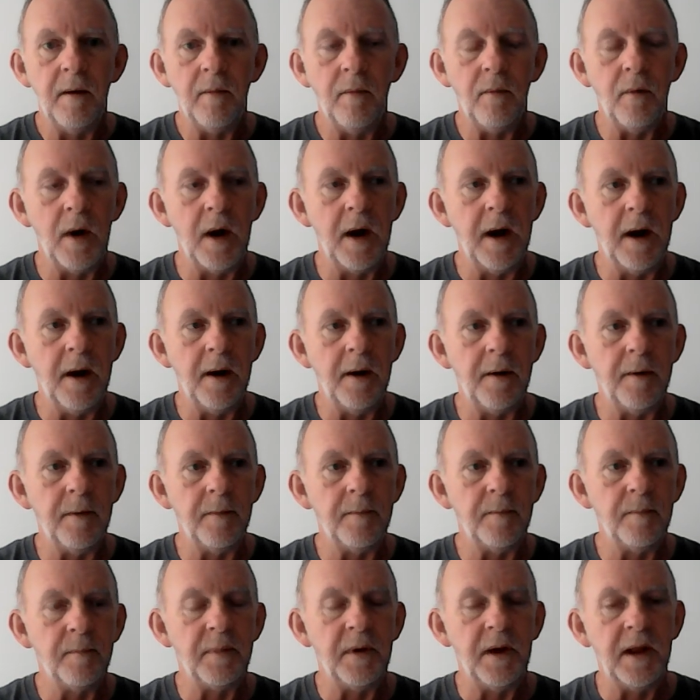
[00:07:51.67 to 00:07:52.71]
where
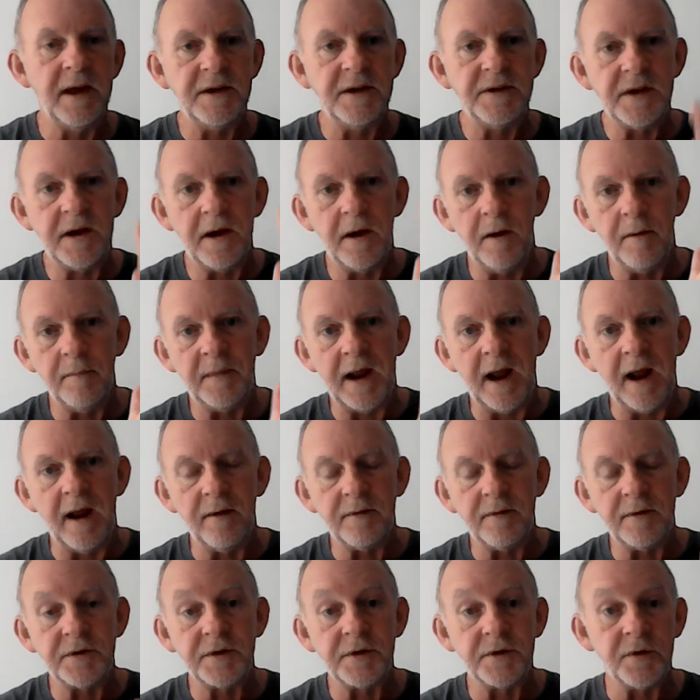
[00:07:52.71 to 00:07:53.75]
police come
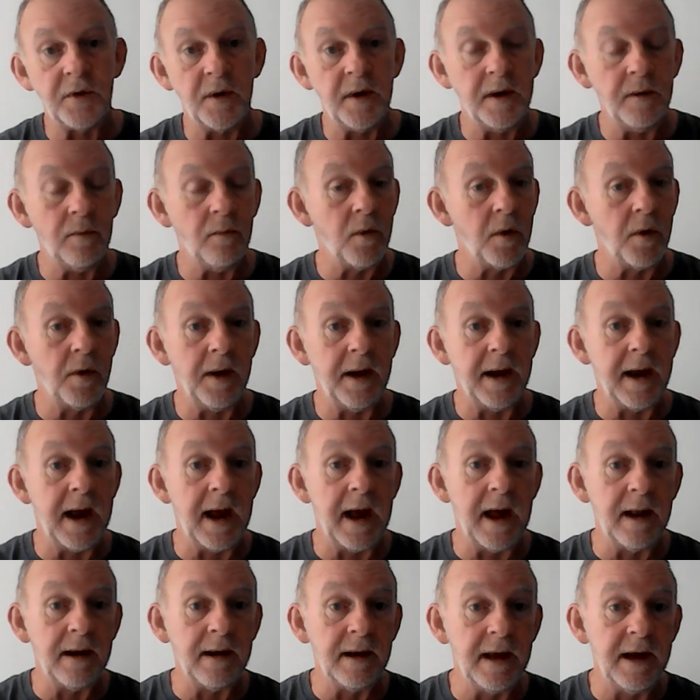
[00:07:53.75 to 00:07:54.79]
down the street where the
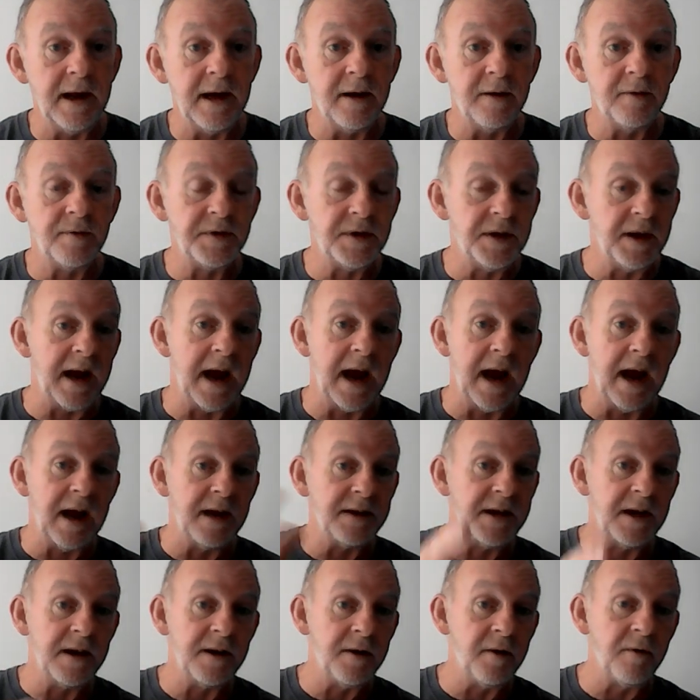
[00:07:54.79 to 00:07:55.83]
guy lives. The
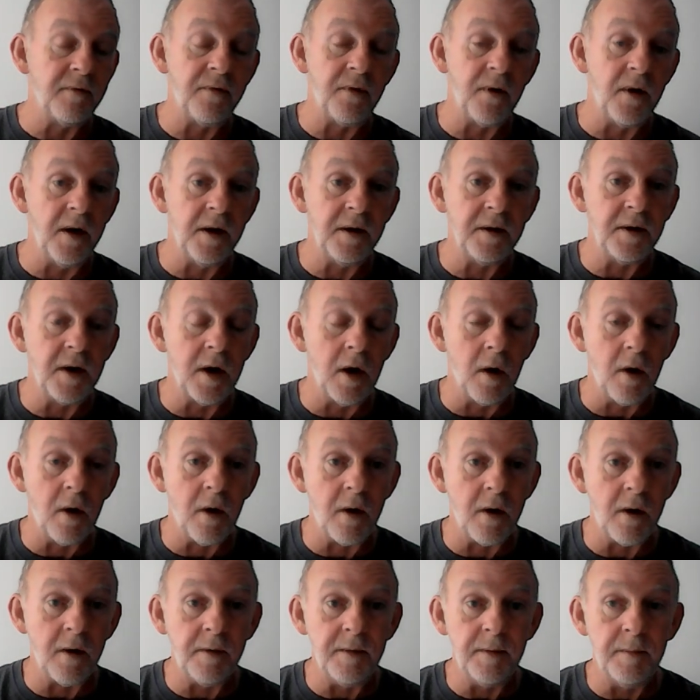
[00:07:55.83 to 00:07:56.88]
guy's in the front
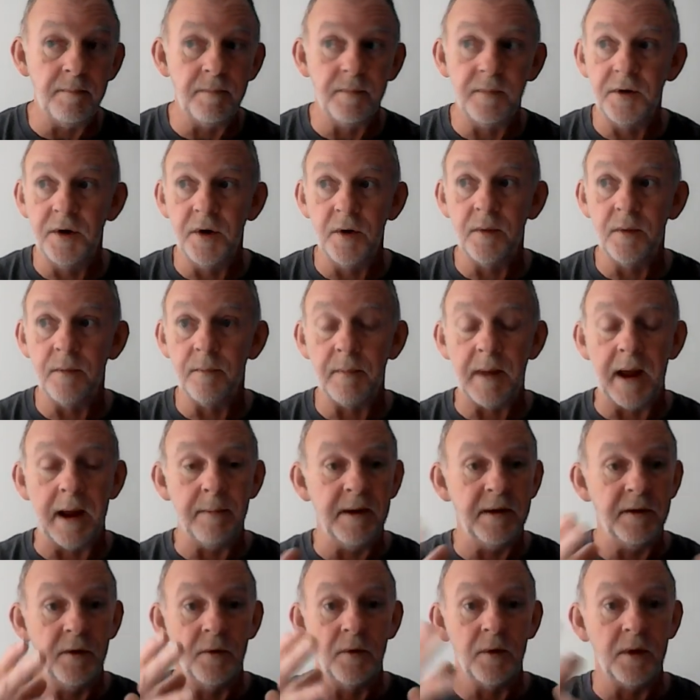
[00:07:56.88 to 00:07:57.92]
yard,
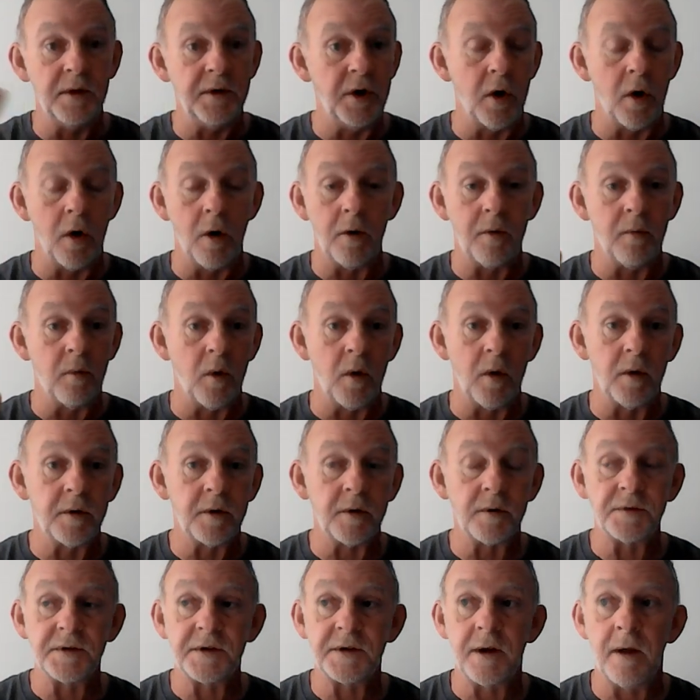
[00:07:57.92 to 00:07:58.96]
maybe doing yard
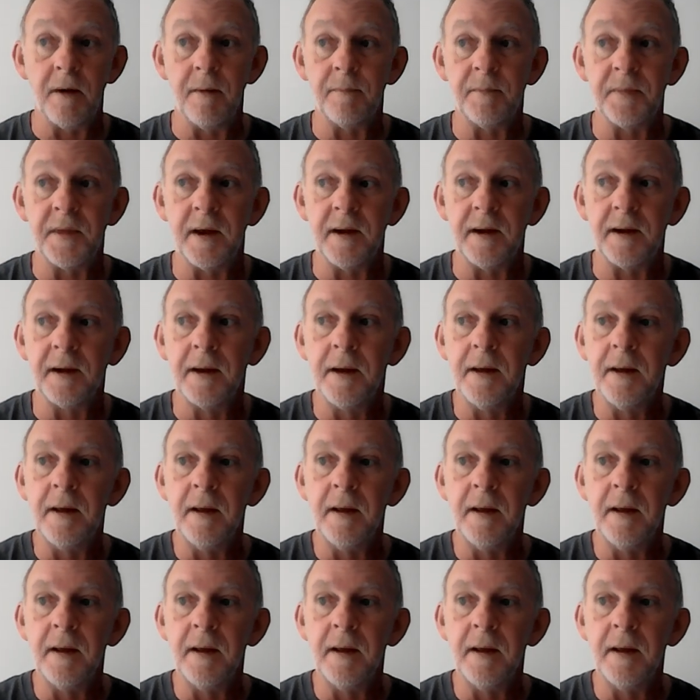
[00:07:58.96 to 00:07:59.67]
work or something.